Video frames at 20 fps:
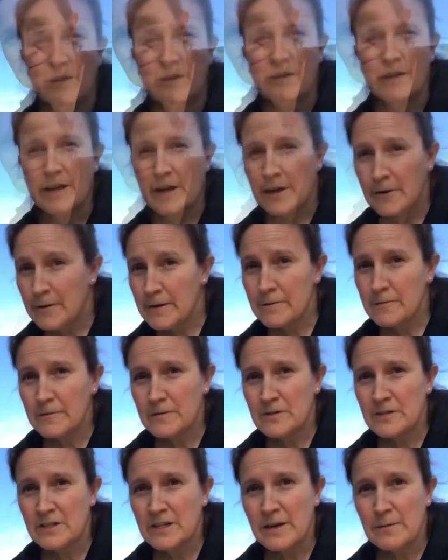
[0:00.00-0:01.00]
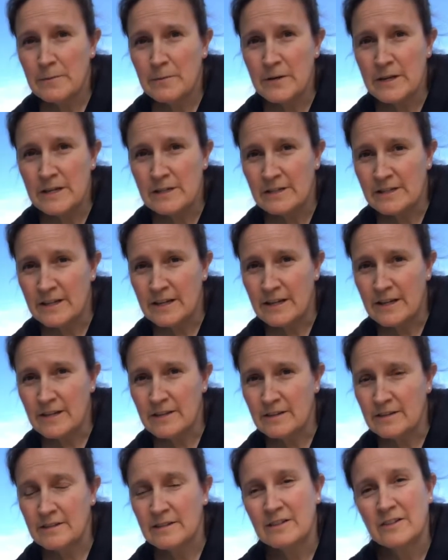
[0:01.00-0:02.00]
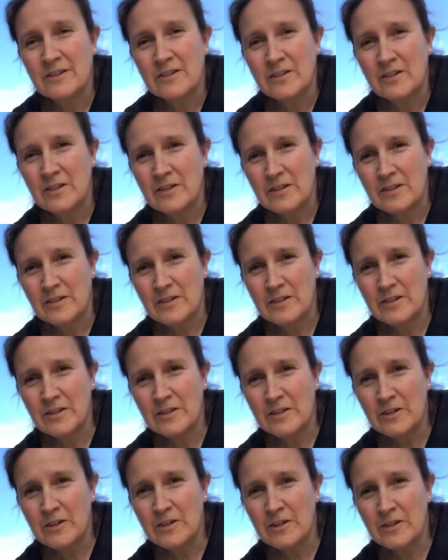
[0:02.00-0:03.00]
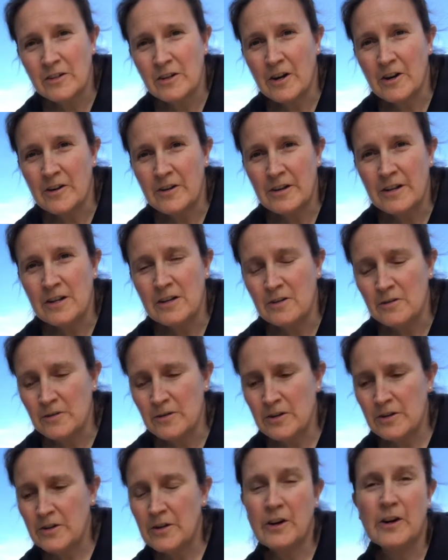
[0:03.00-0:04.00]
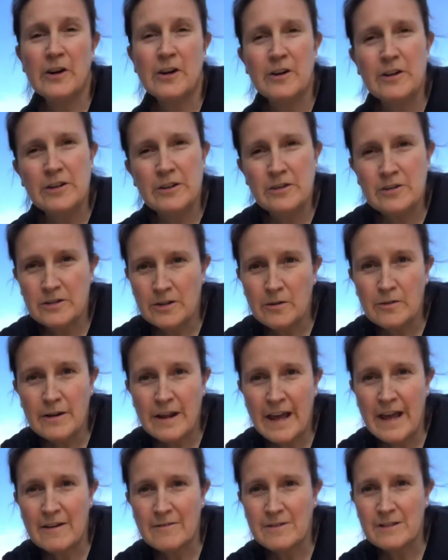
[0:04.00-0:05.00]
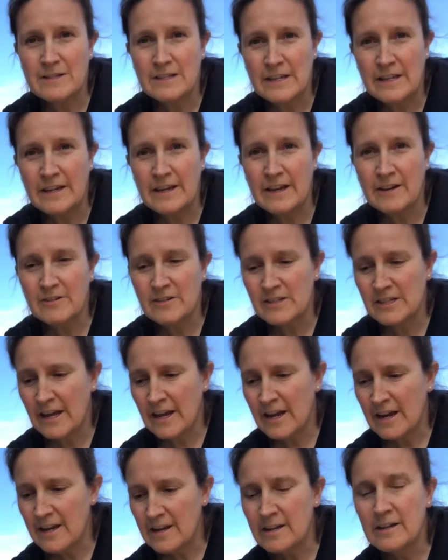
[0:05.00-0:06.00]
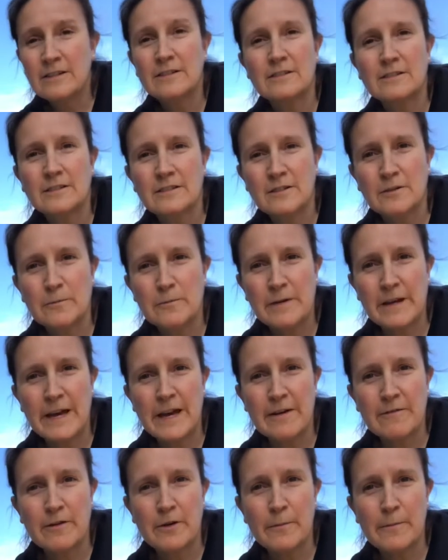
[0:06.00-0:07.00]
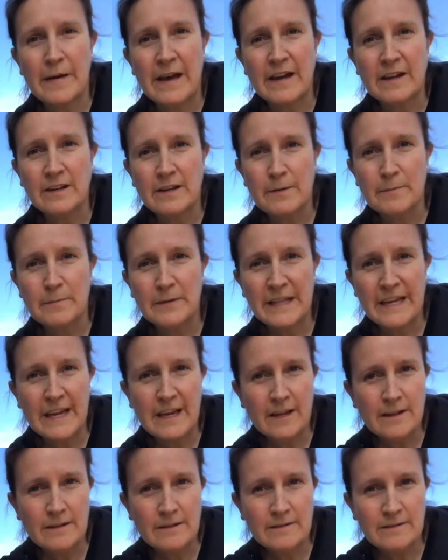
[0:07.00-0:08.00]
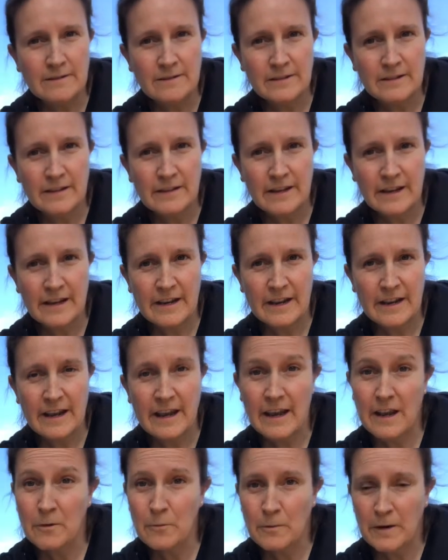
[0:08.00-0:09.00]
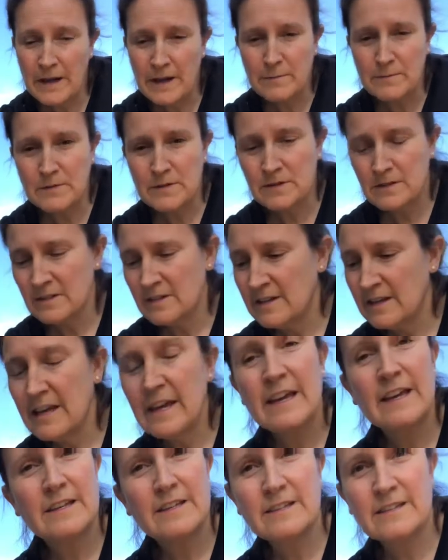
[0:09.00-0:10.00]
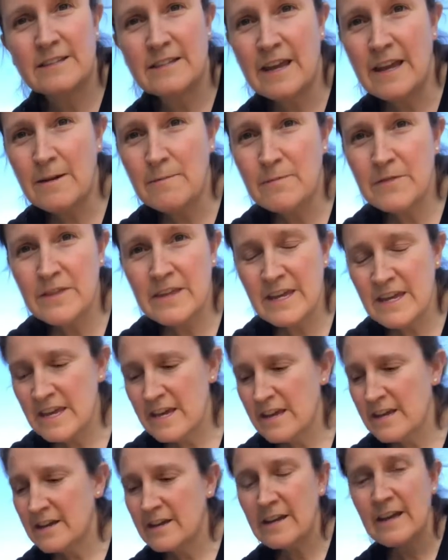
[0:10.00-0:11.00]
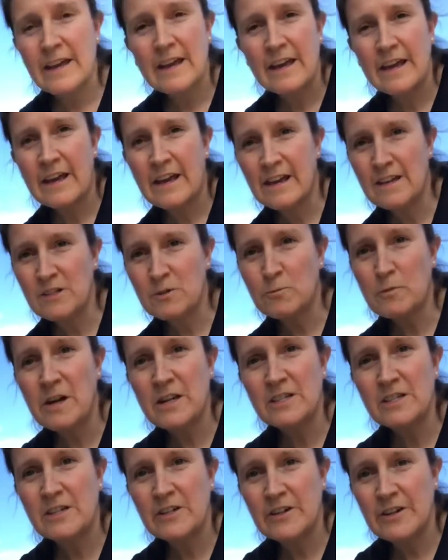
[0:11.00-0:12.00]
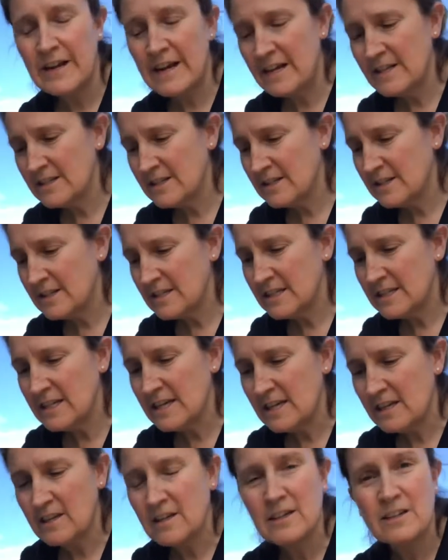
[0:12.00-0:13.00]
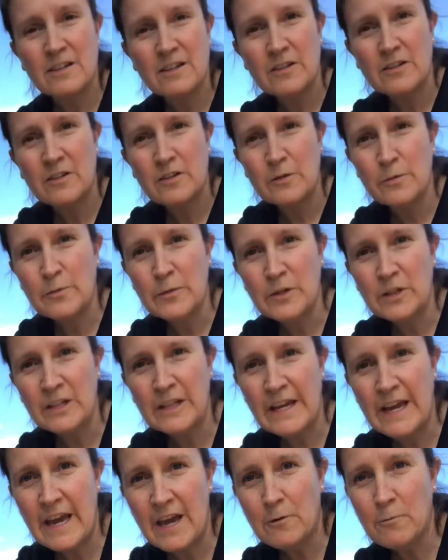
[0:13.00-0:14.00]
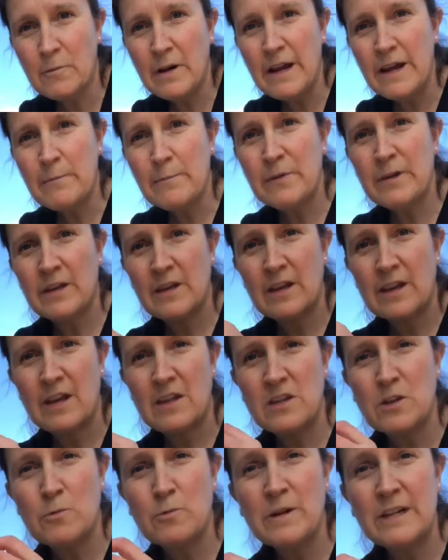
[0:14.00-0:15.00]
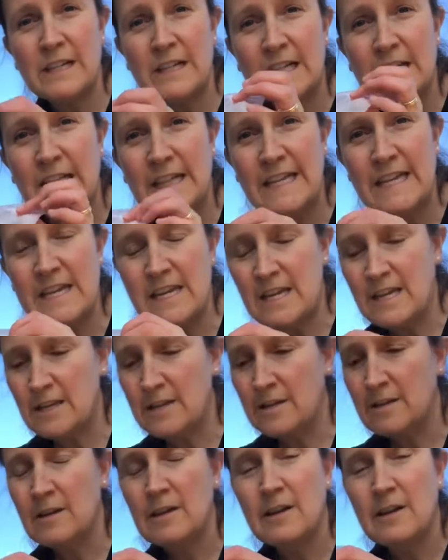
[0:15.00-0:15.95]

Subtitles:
Now, if for some reason your garden or your yard, you don't have a sink outside, we have our backup plan, hand wipes. Same thing as washing your hands in the sink. You pull a hand wipe and you want to clean